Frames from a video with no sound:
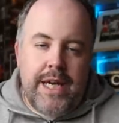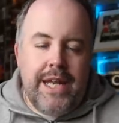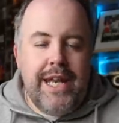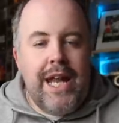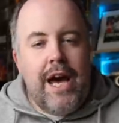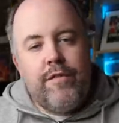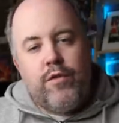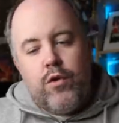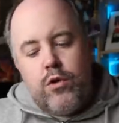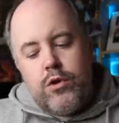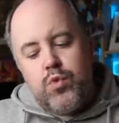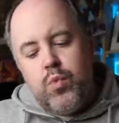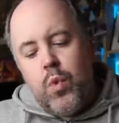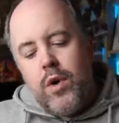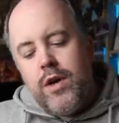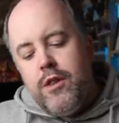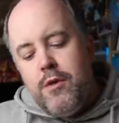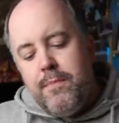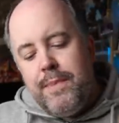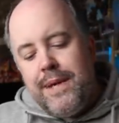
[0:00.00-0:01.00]
Now, of course,
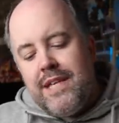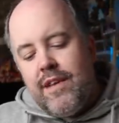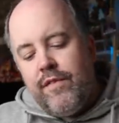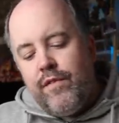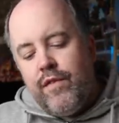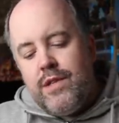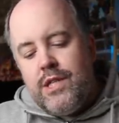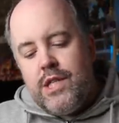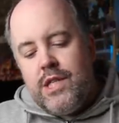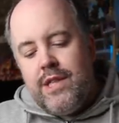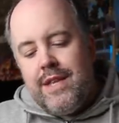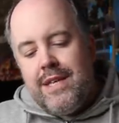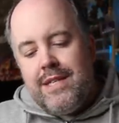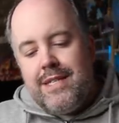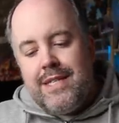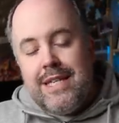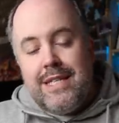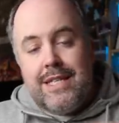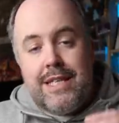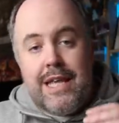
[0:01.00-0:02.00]
one of the big differences with
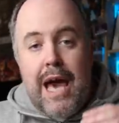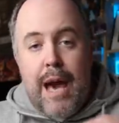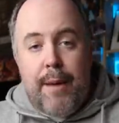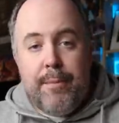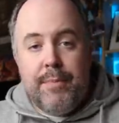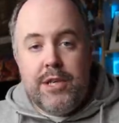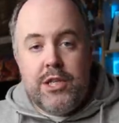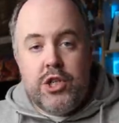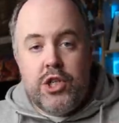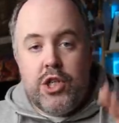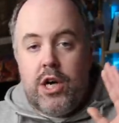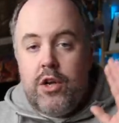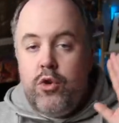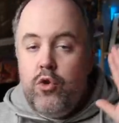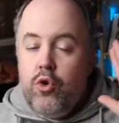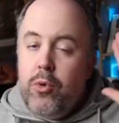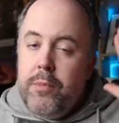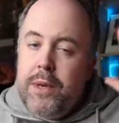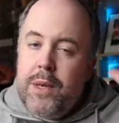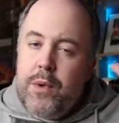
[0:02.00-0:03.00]
this is the aperture.
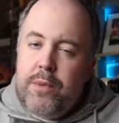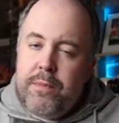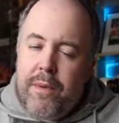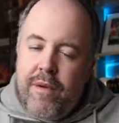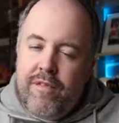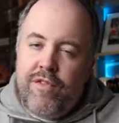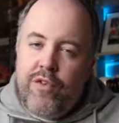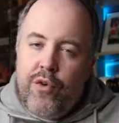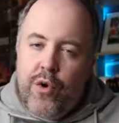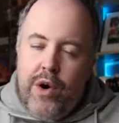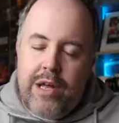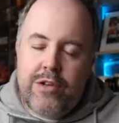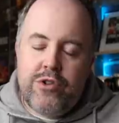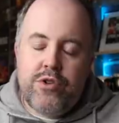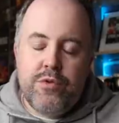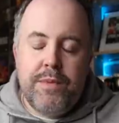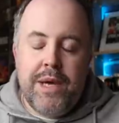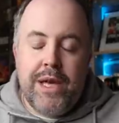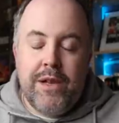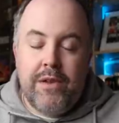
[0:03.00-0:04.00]
Normally with my
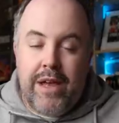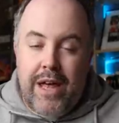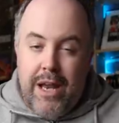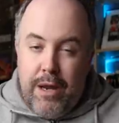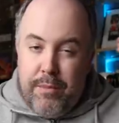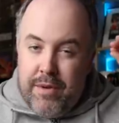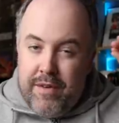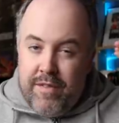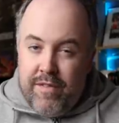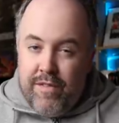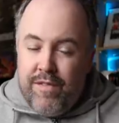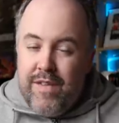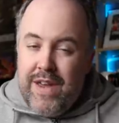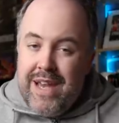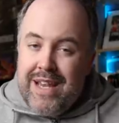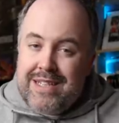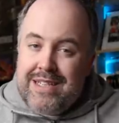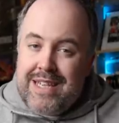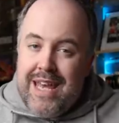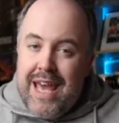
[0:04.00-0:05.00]
400mm, I'm at a
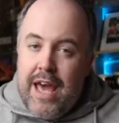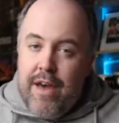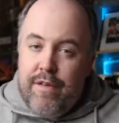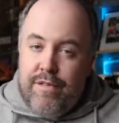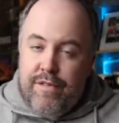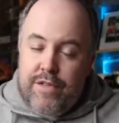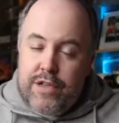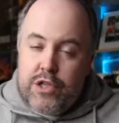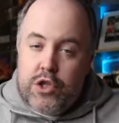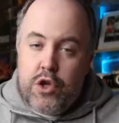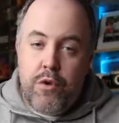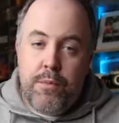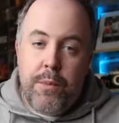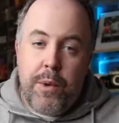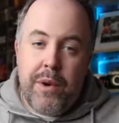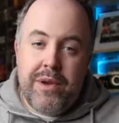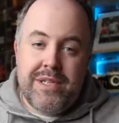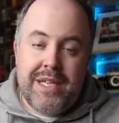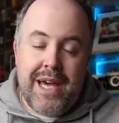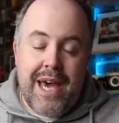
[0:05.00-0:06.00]
fixed
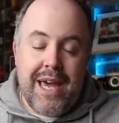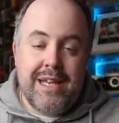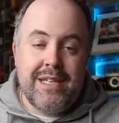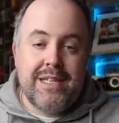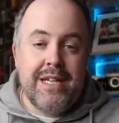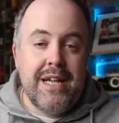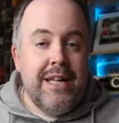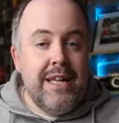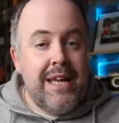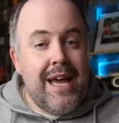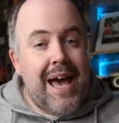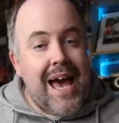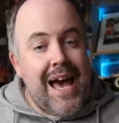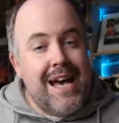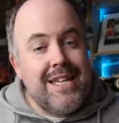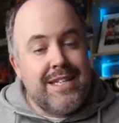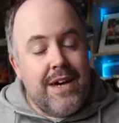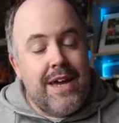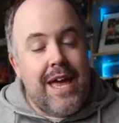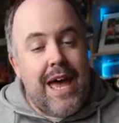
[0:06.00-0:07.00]
f2.8,
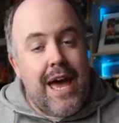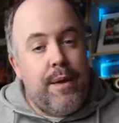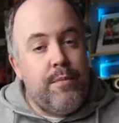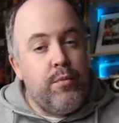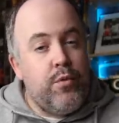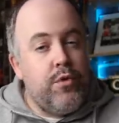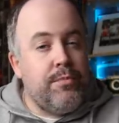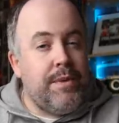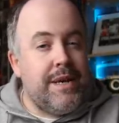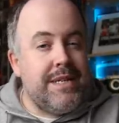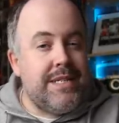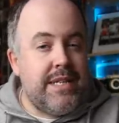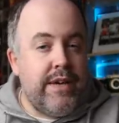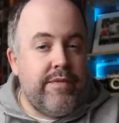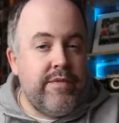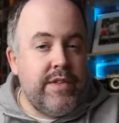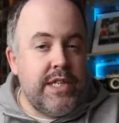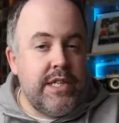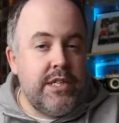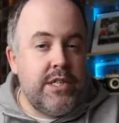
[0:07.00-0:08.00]
as I am with my
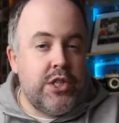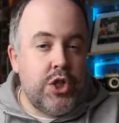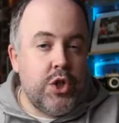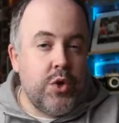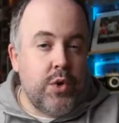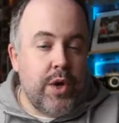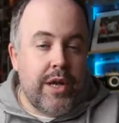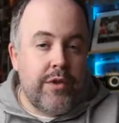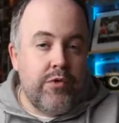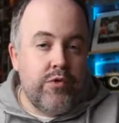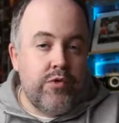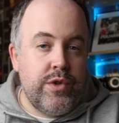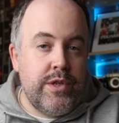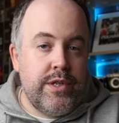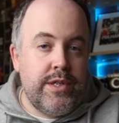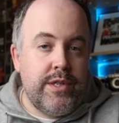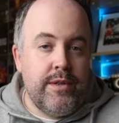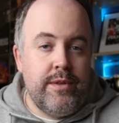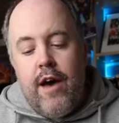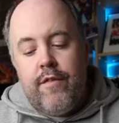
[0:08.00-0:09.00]

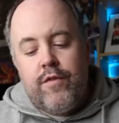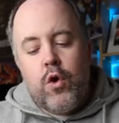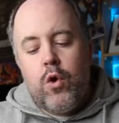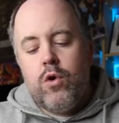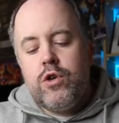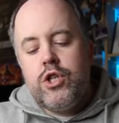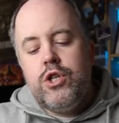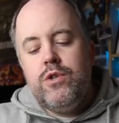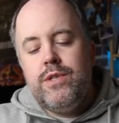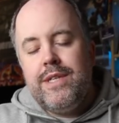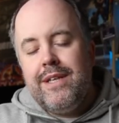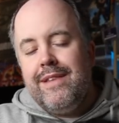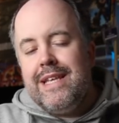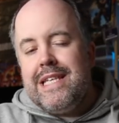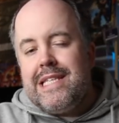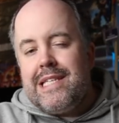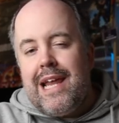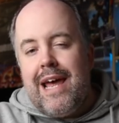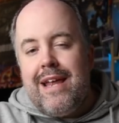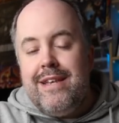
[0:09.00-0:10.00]
70-200. Of course, using
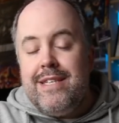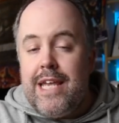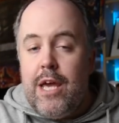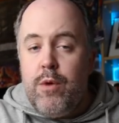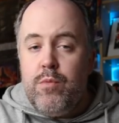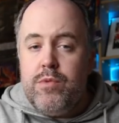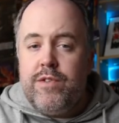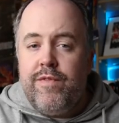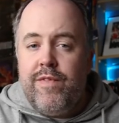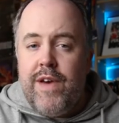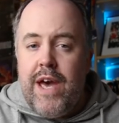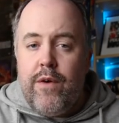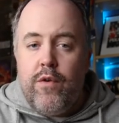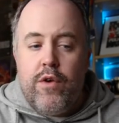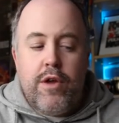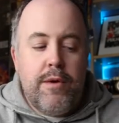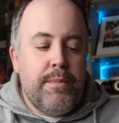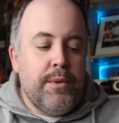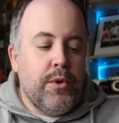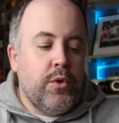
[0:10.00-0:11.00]
this lens, it was
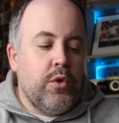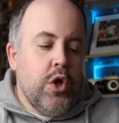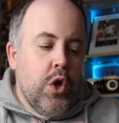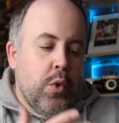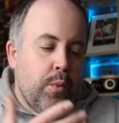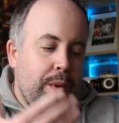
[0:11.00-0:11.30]
variable.